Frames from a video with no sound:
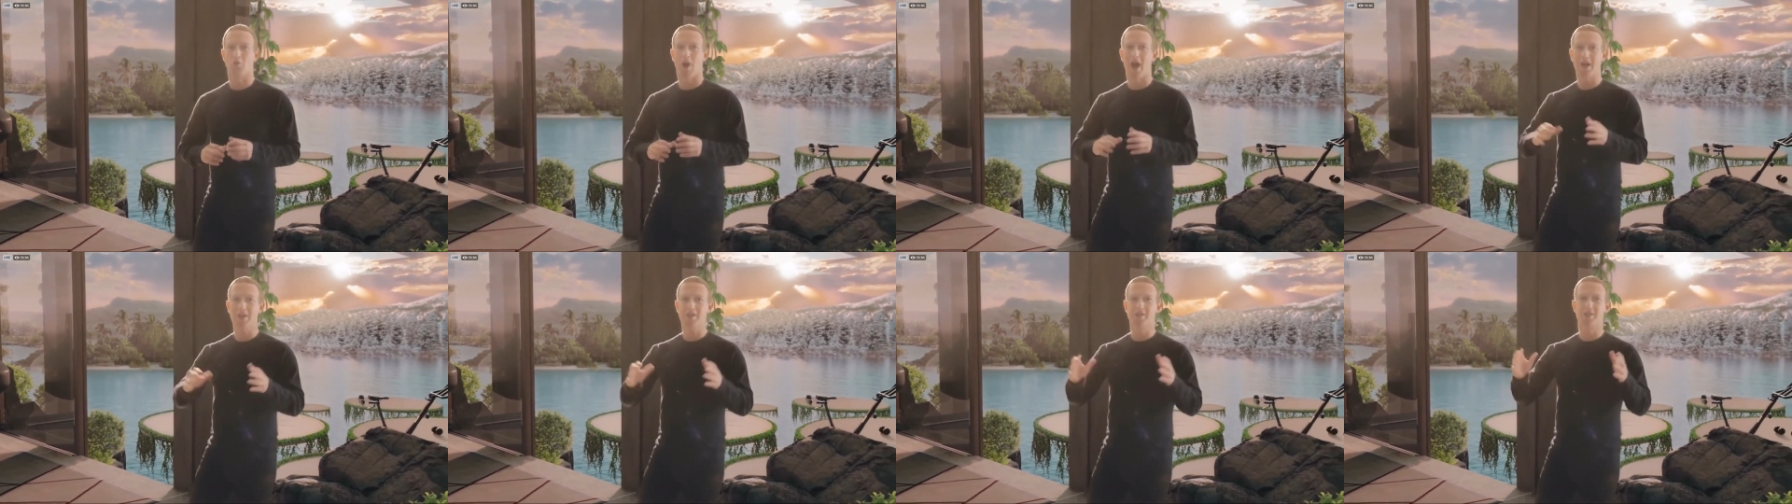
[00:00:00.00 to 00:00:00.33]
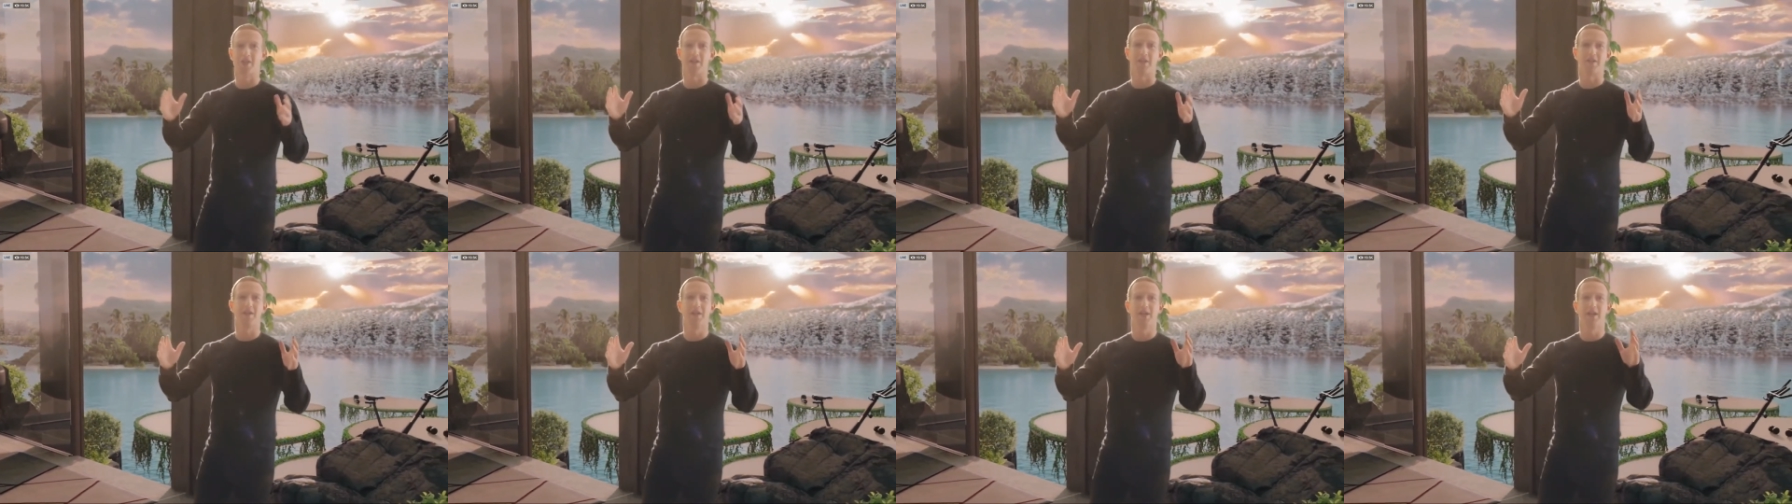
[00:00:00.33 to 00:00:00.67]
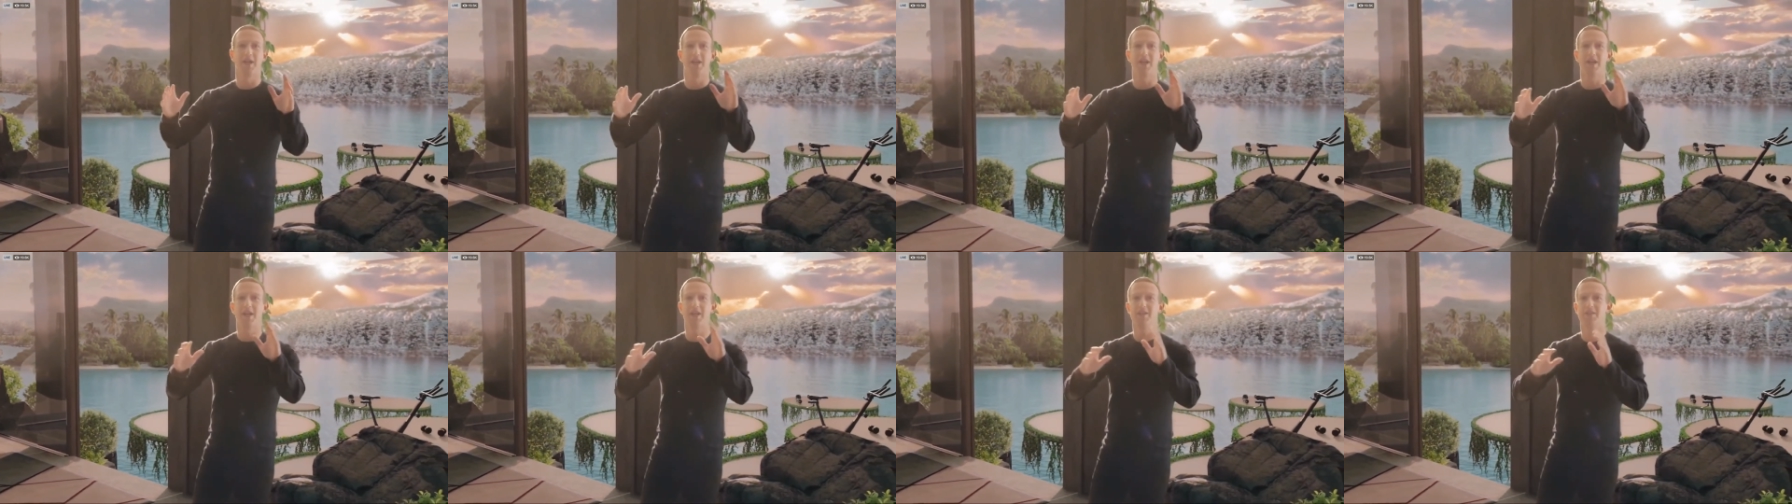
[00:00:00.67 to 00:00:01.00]
Horizon
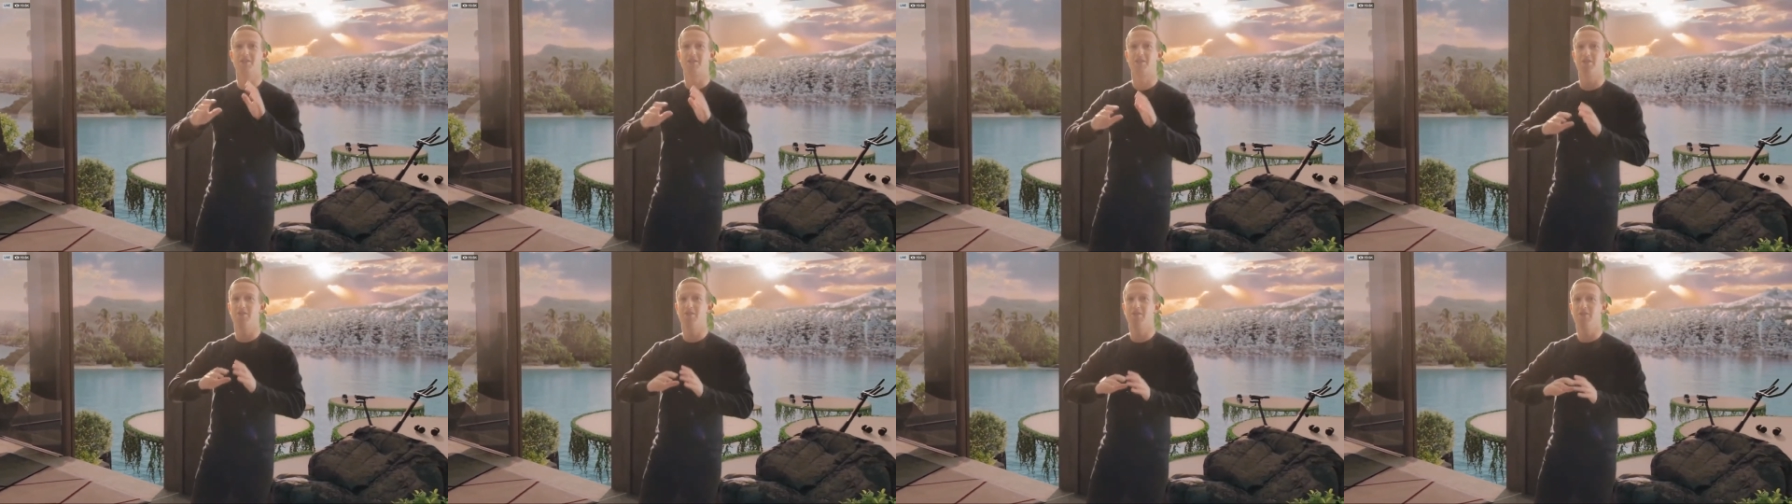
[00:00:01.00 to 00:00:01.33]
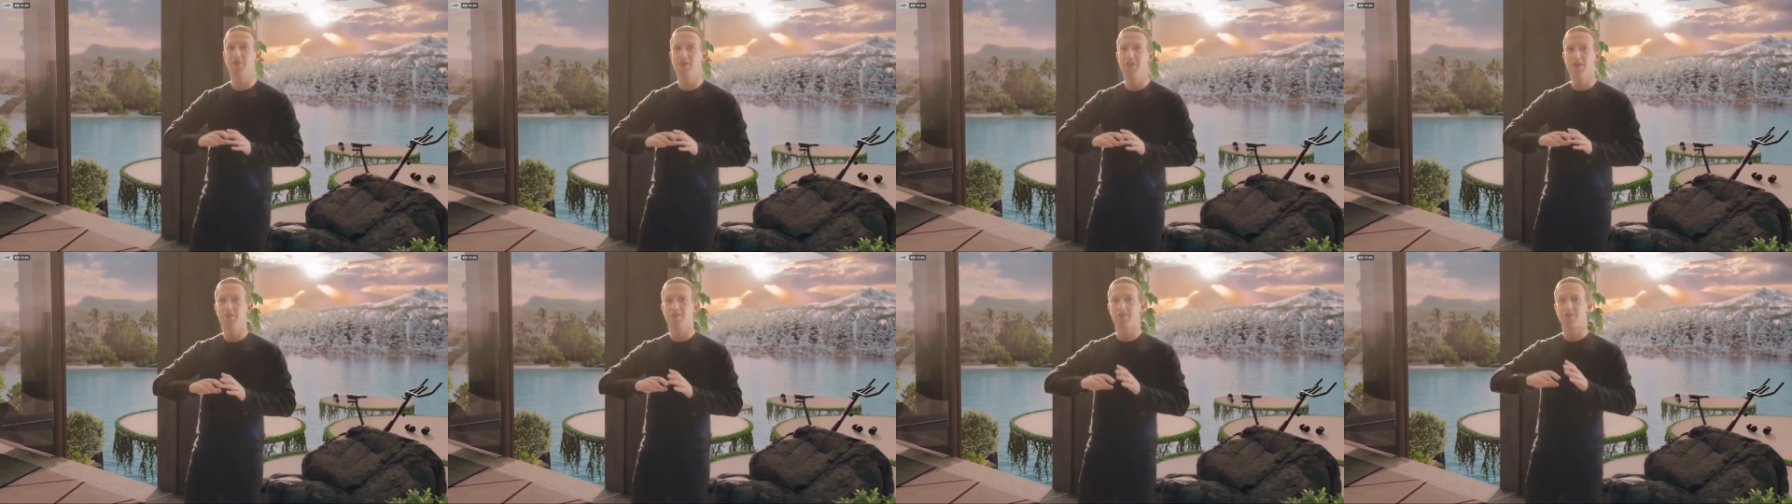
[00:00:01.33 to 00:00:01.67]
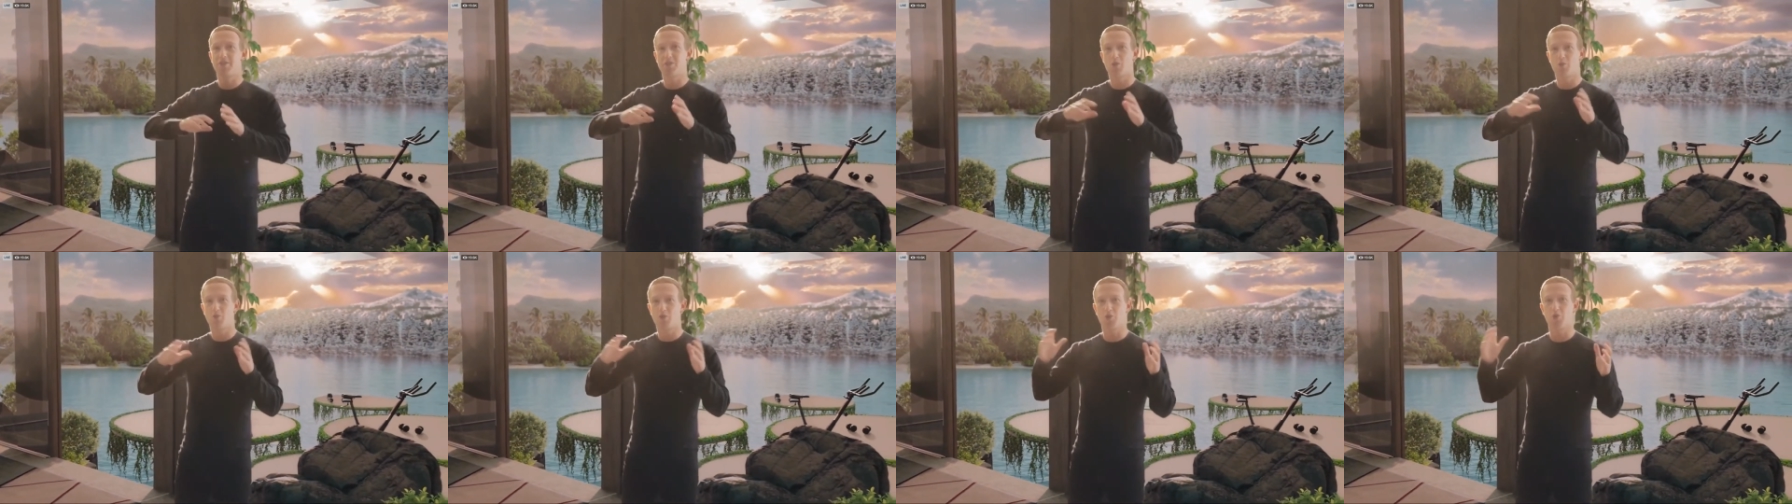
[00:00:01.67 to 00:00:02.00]
is the
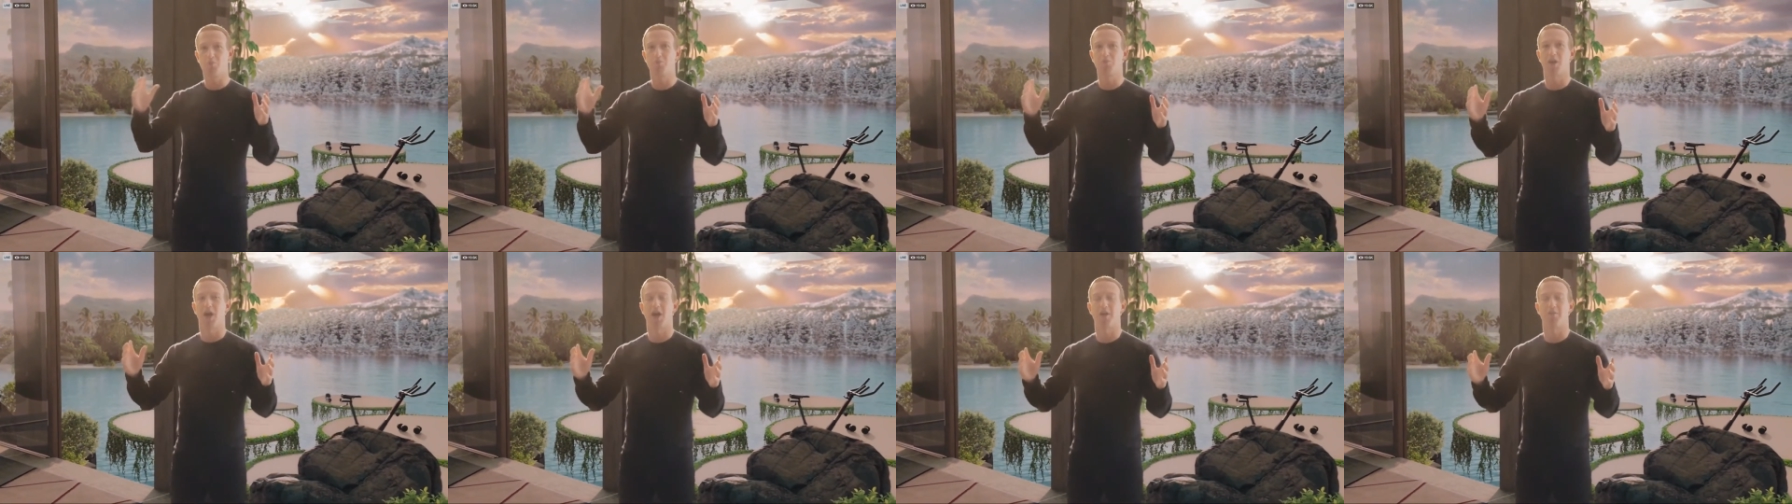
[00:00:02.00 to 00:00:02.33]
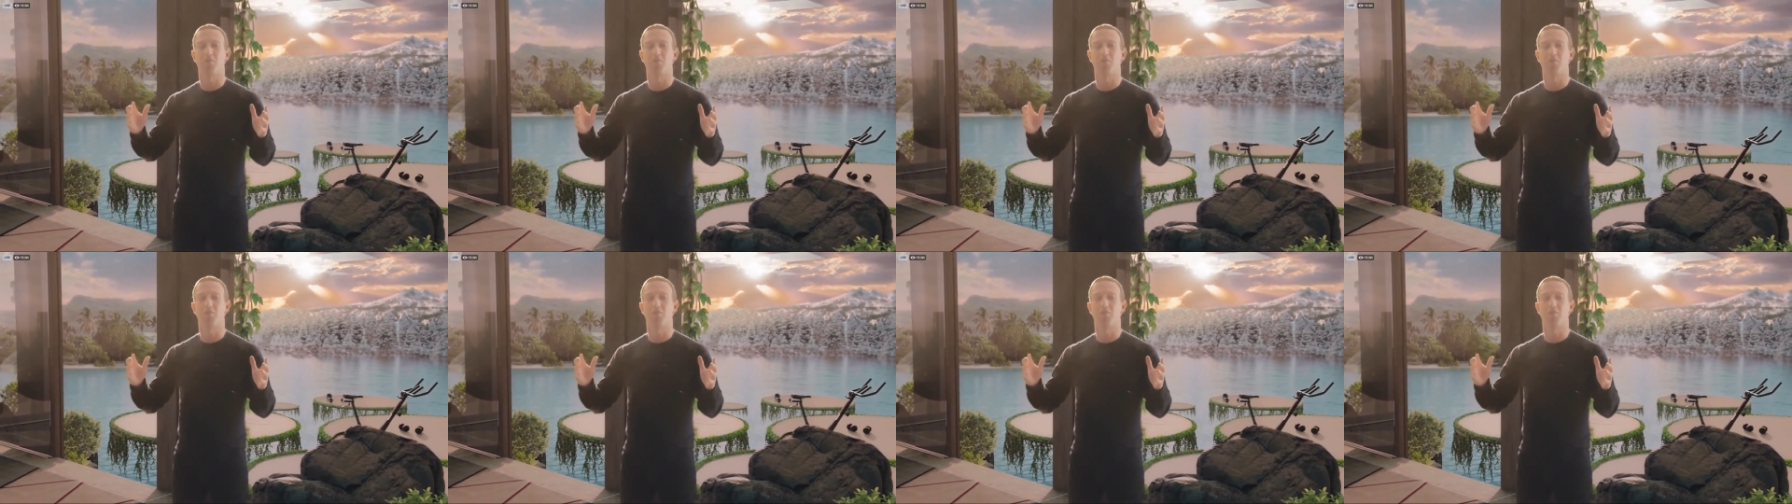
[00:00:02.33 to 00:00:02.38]
social